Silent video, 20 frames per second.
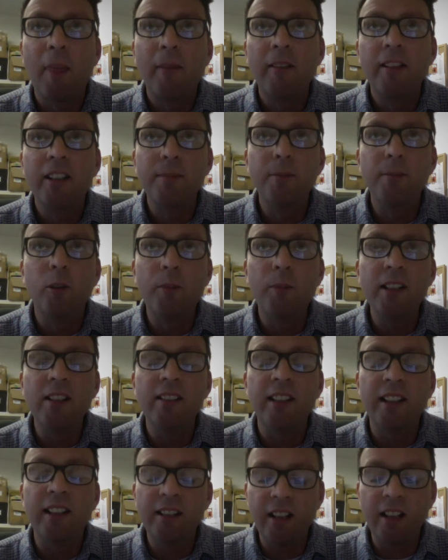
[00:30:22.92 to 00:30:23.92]
small
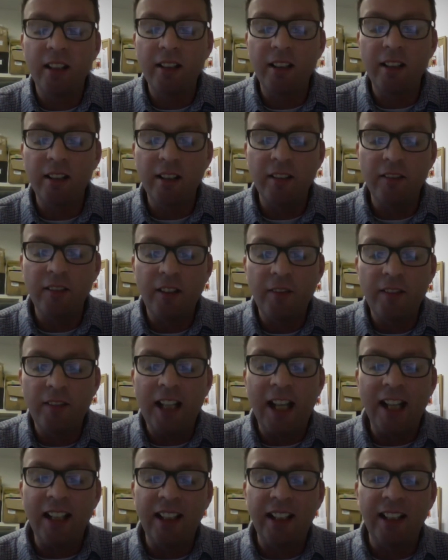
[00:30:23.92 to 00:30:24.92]
business. You know, the the, the
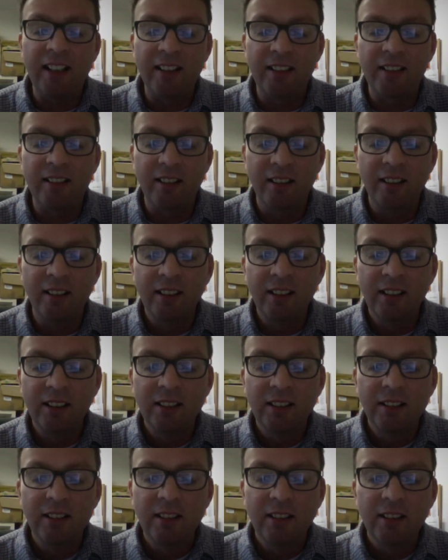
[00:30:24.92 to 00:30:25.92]
anarchist
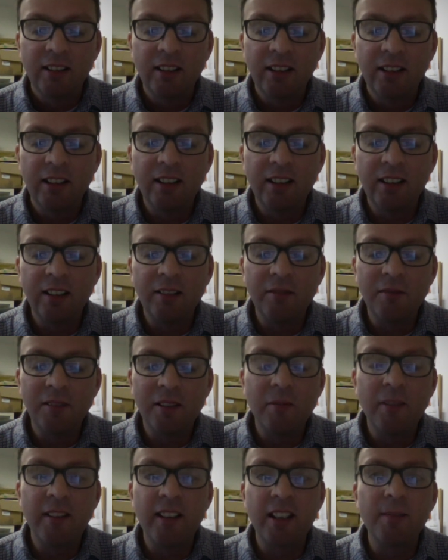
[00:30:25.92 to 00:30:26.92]
uh, with,
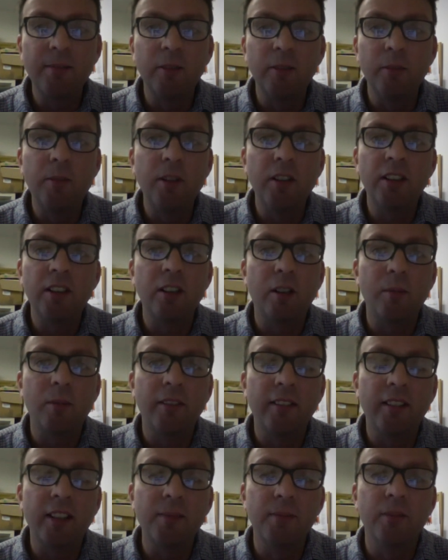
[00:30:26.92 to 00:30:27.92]
with, the small bookshop or
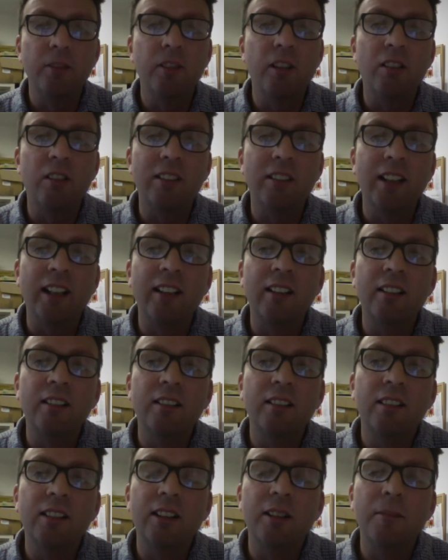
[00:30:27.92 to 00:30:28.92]
the small holding.
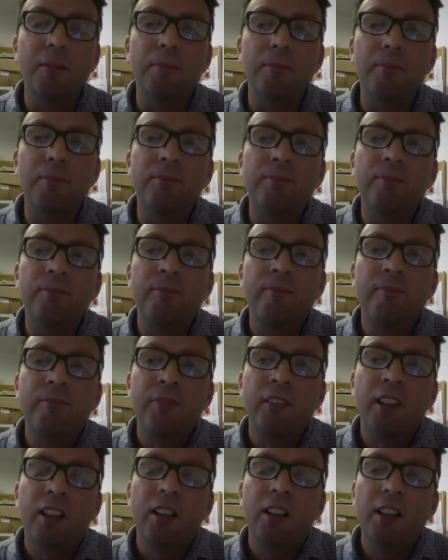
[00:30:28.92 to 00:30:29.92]
Um,
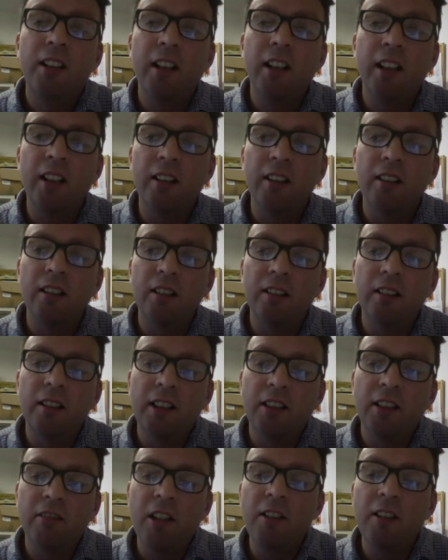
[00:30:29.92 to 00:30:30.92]
you know,
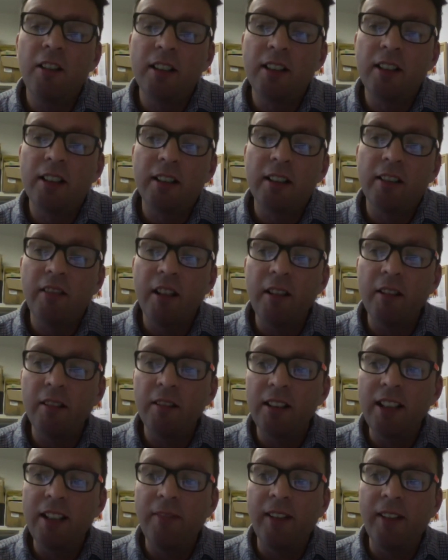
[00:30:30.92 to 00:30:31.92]
your own your own
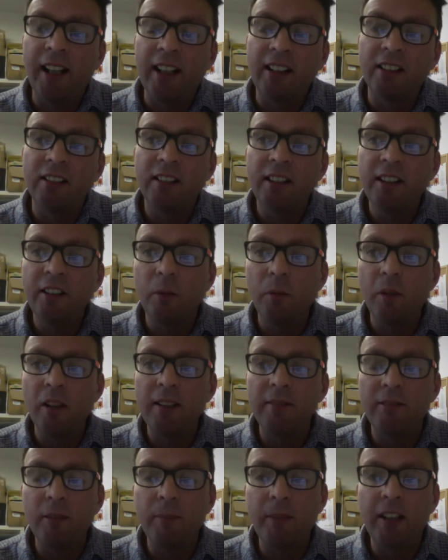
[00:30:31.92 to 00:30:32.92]
living. You're not
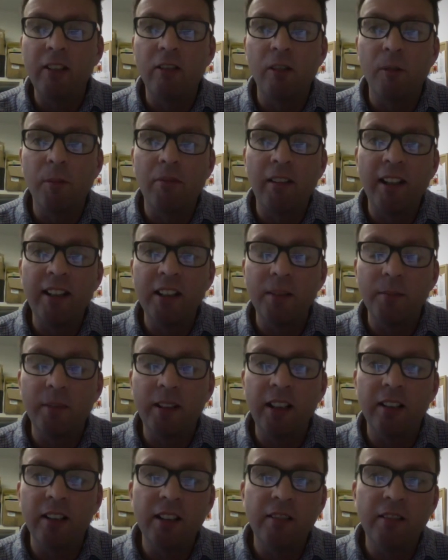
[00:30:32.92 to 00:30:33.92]
working for a big corporation,
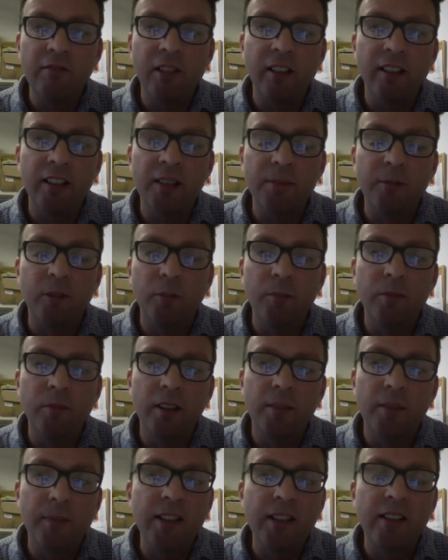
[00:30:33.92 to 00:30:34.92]
but you, you run a small
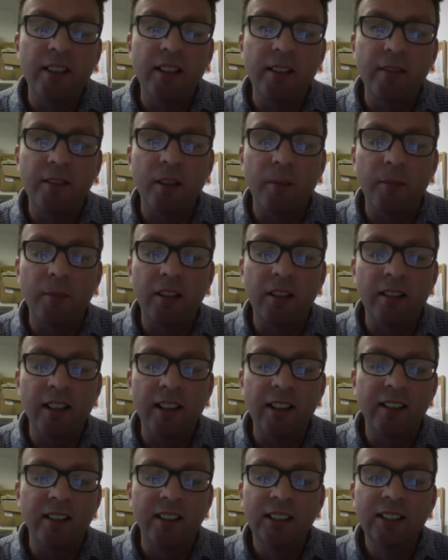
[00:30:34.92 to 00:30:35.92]
business of some kind.